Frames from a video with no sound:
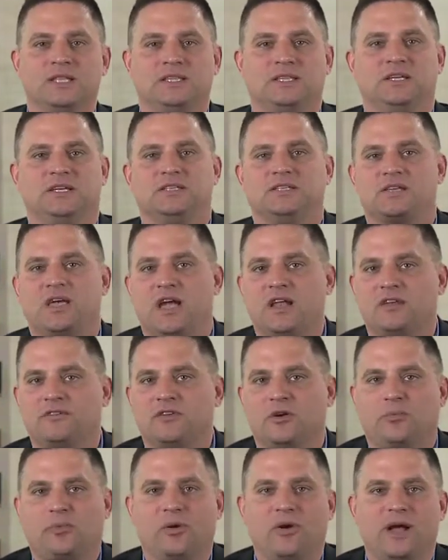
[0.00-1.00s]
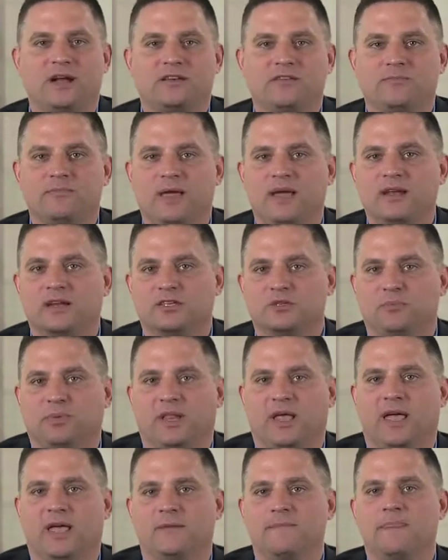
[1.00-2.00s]
the design of their proactive maintenance
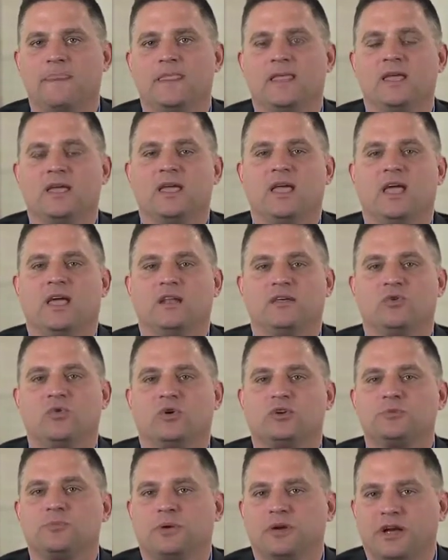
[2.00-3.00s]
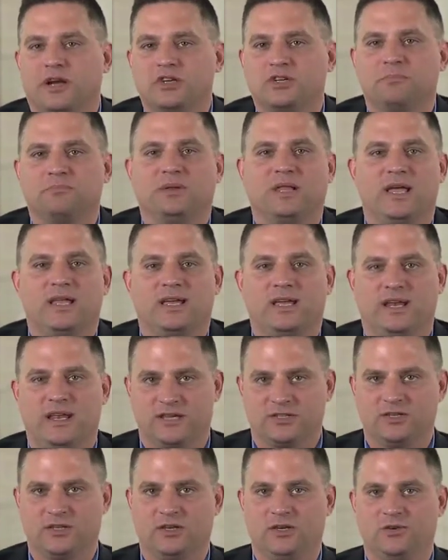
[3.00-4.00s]
plan, and of course production planning and
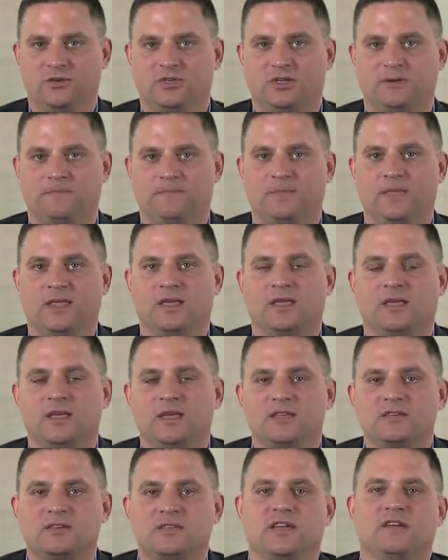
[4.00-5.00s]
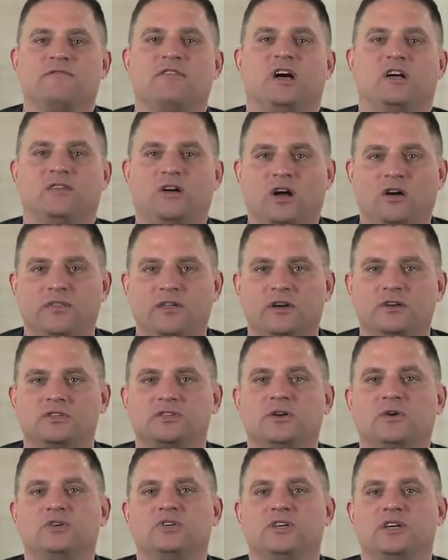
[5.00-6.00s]
execution. So they involve all their
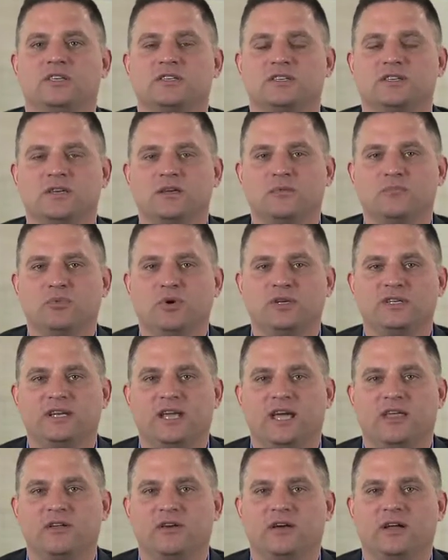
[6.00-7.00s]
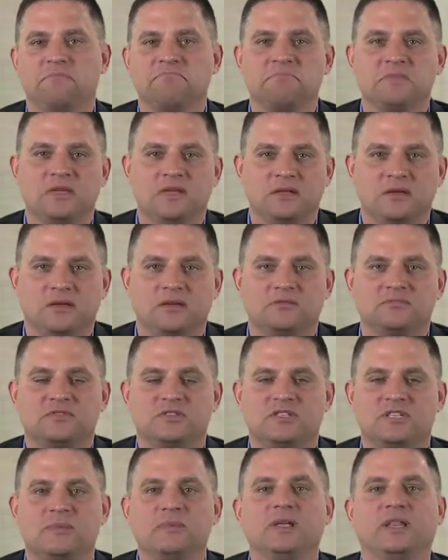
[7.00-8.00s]
associates, put together a
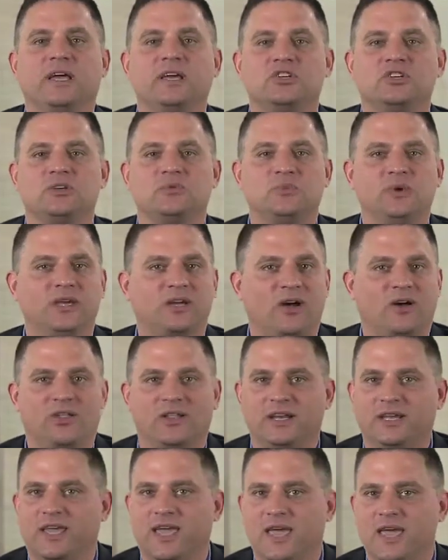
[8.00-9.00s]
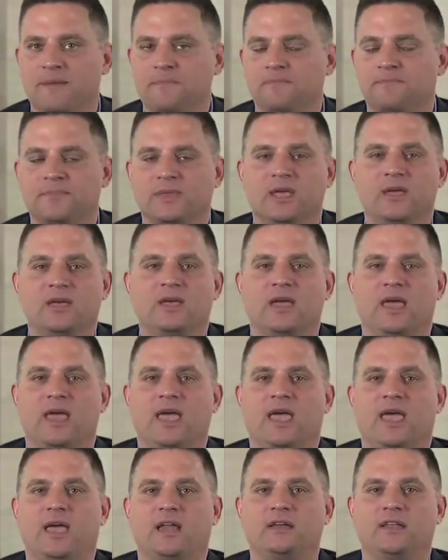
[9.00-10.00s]
simulation, we call it a game,
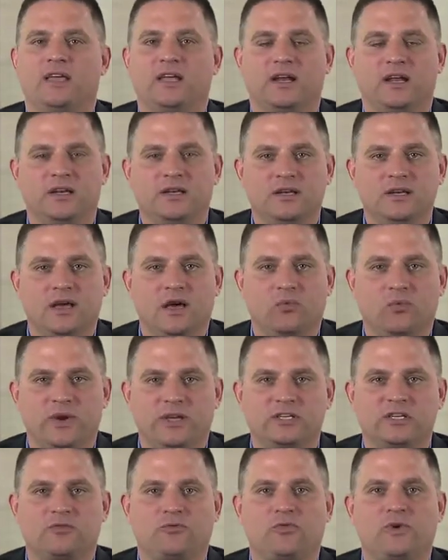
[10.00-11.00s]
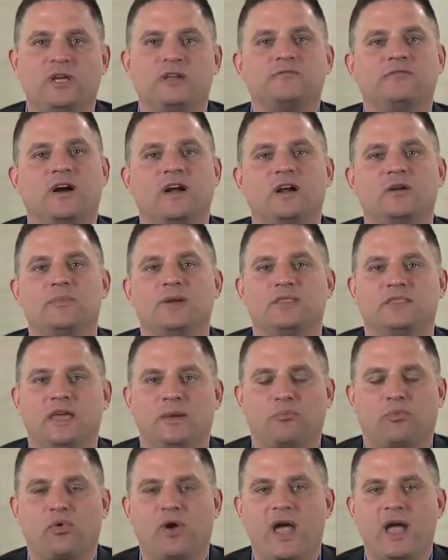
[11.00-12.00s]
and in a risk-free environment they
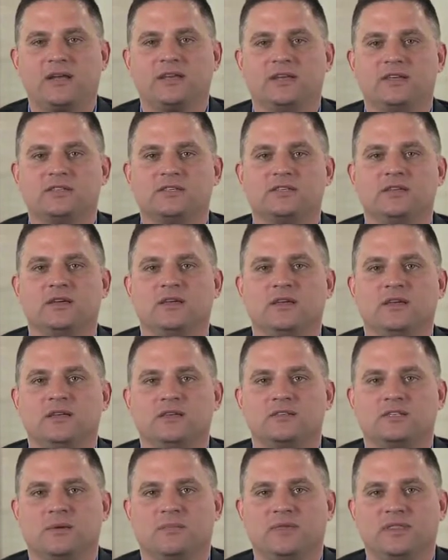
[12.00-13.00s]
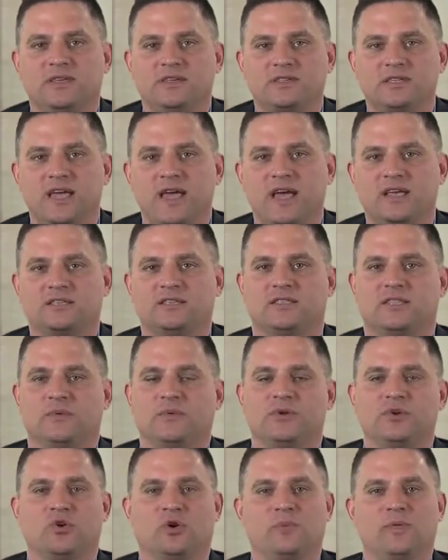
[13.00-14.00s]
practice some of these tasks that they
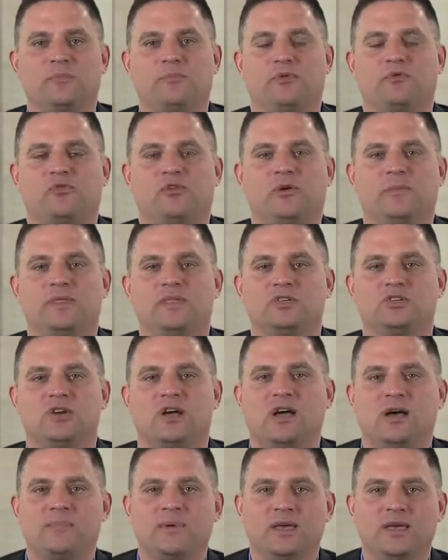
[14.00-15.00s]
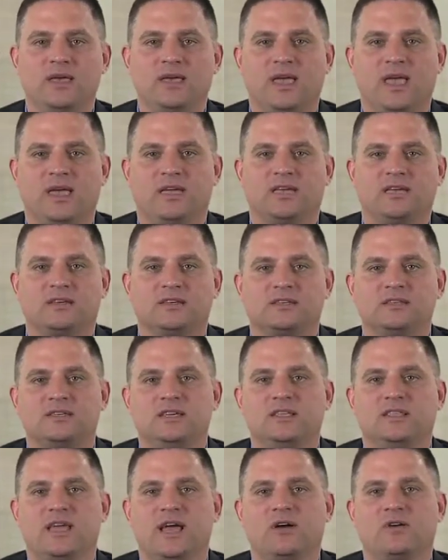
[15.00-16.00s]
would normally perform in the job and get to
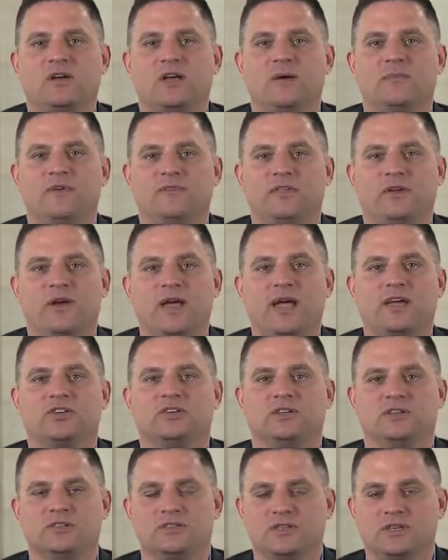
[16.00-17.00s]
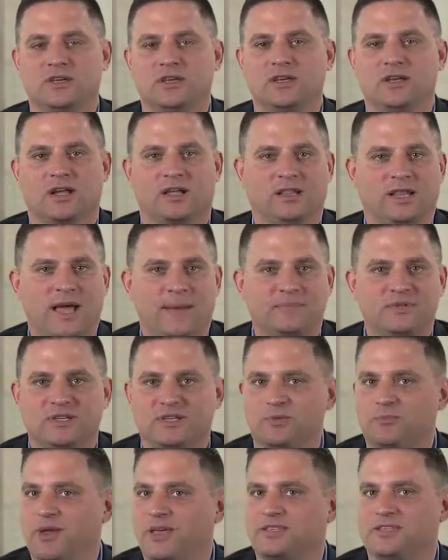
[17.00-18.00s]
see the outcome of their actions, collapsing
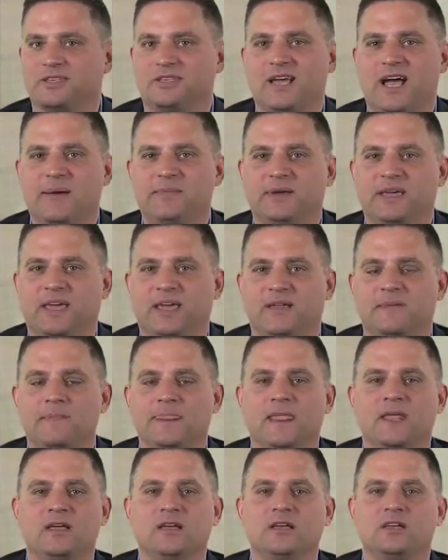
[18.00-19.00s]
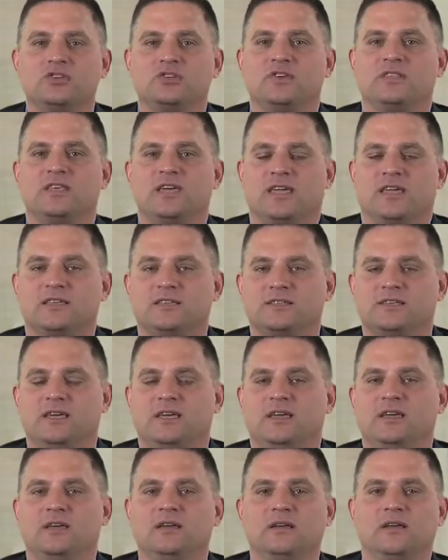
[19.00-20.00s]
space and time again, so that they can
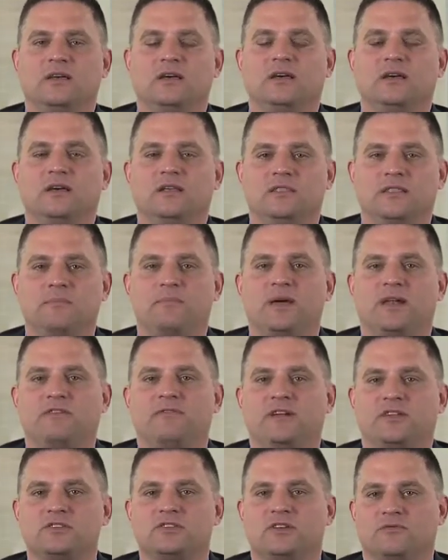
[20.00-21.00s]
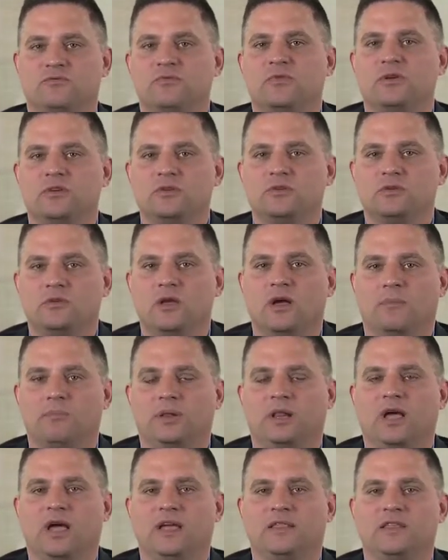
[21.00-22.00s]
see the benefits of
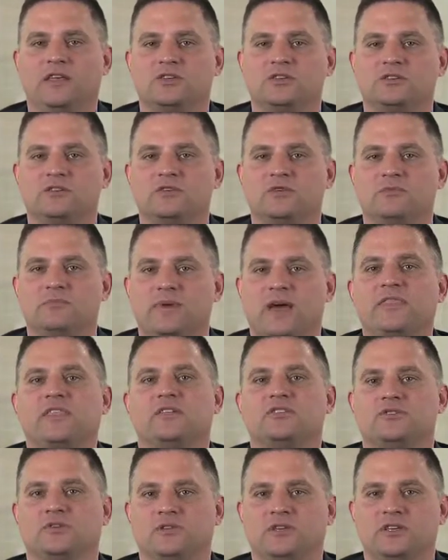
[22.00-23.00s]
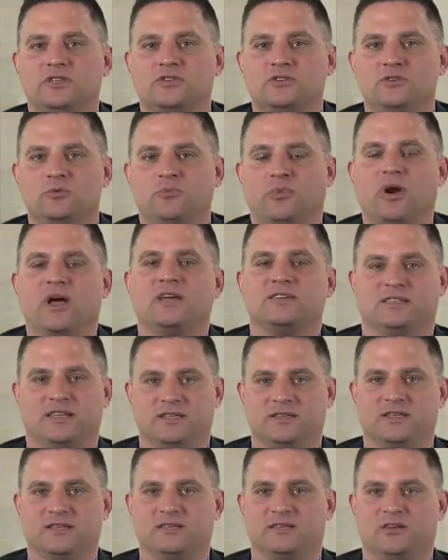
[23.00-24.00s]
applying these new methods or these new
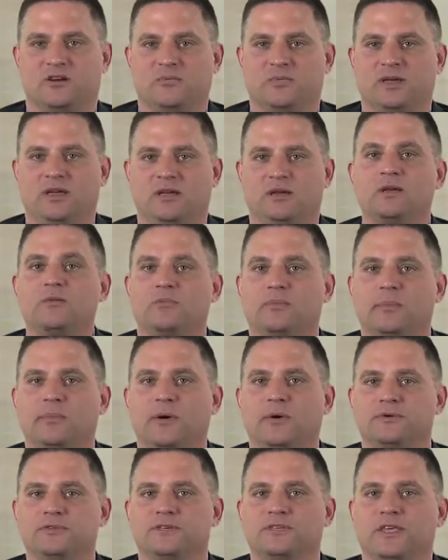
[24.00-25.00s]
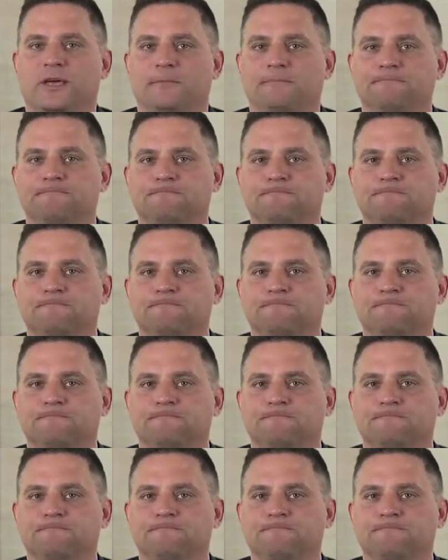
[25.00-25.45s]
processes that are being proposed to them.